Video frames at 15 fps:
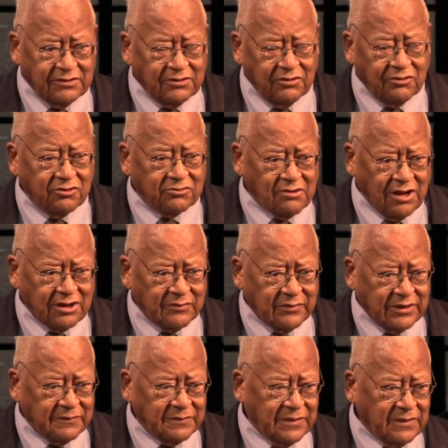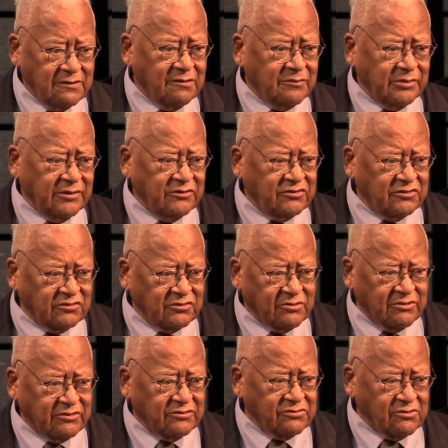Deuteronomy. There are places
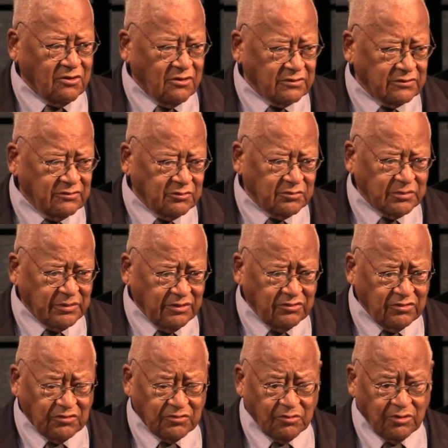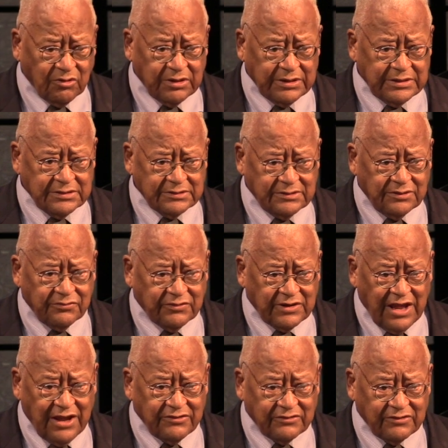where it's wrong. There are places where different
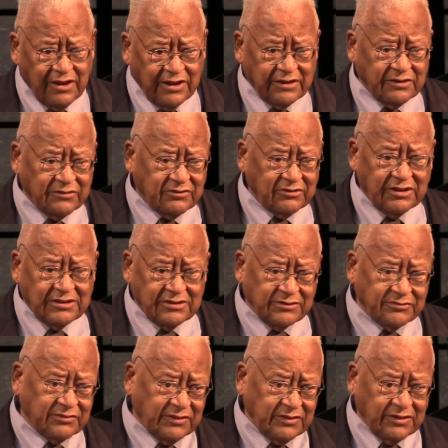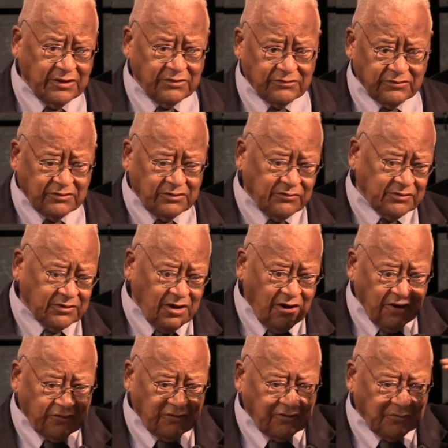eyesight has seen different things, different
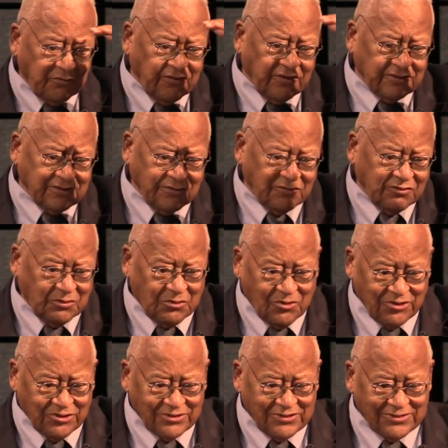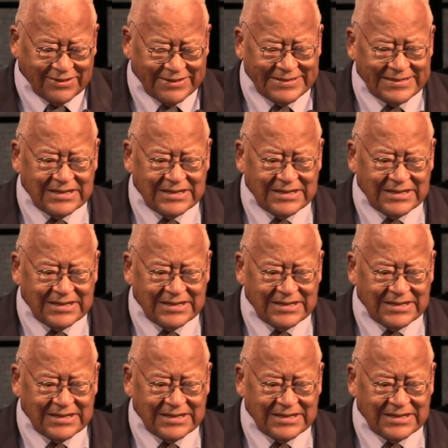hearts have felt different words.